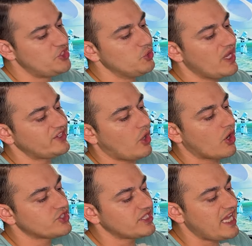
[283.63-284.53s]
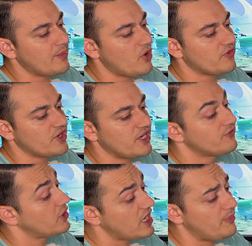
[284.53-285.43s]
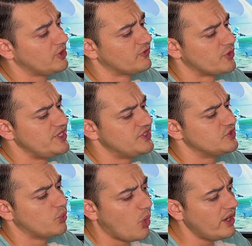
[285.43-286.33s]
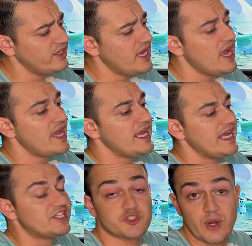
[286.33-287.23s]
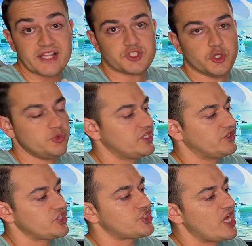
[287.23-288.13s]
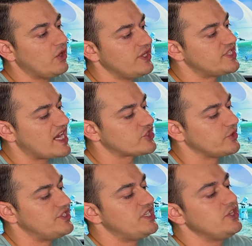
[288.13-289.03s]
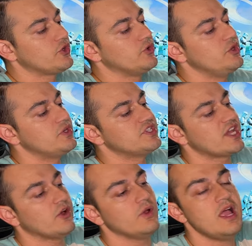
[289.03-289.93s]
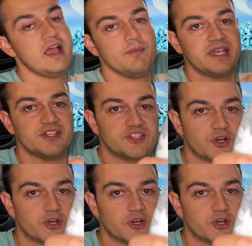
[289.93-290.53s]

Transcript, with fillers: do like the Arctic Camo over here for a couple of reasons. One, it's translucent. The shell is actually see-through. You can tell because